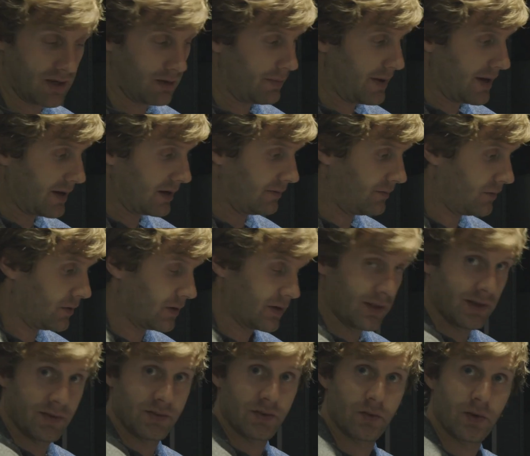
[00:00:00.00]
back and
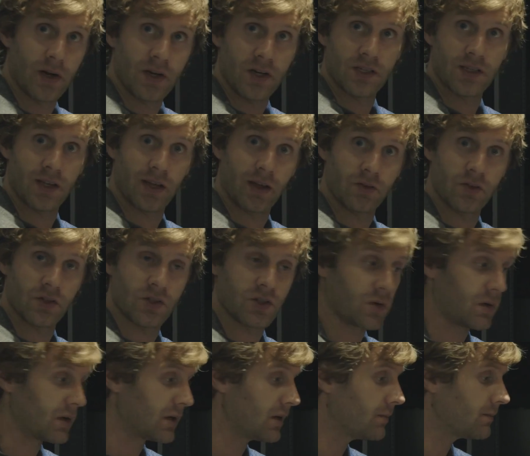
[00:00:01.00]
forth left and right, just like I was just
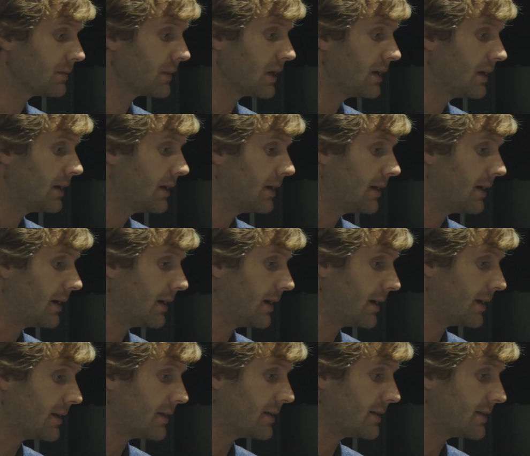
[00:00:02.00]
showing you.
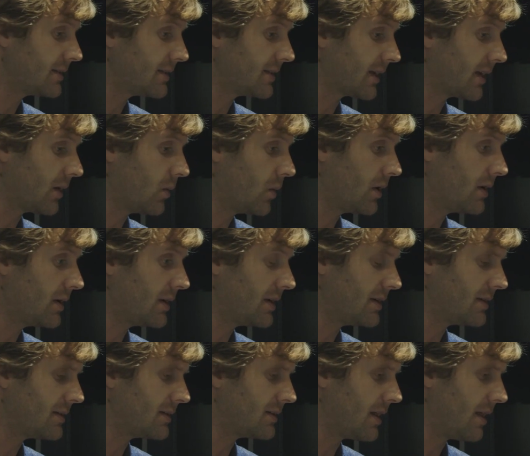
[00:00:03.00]
Second one
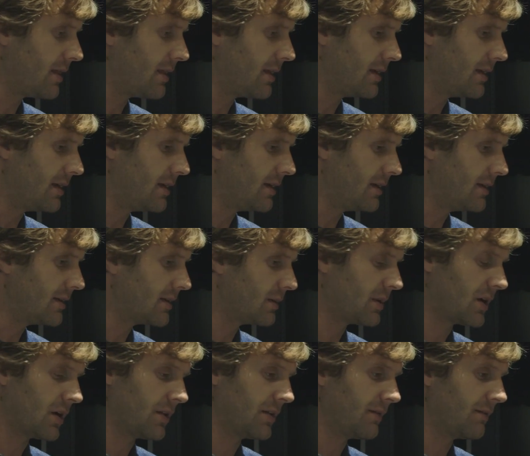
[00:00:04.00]
is
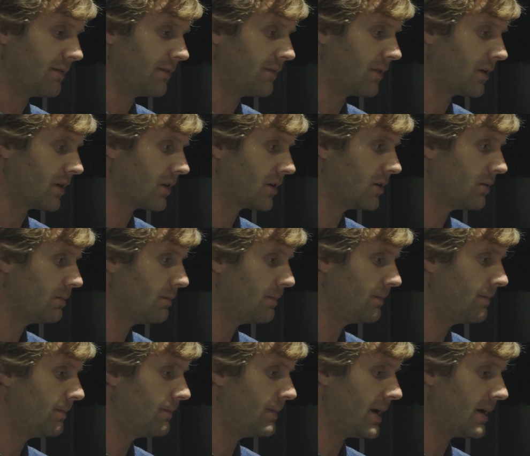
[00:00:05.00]
something called the vertical
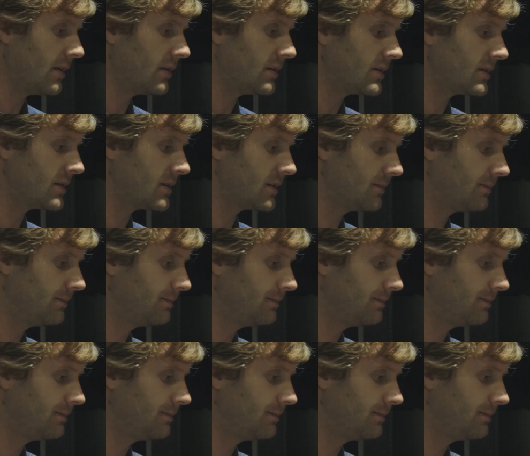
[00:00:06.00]
balance.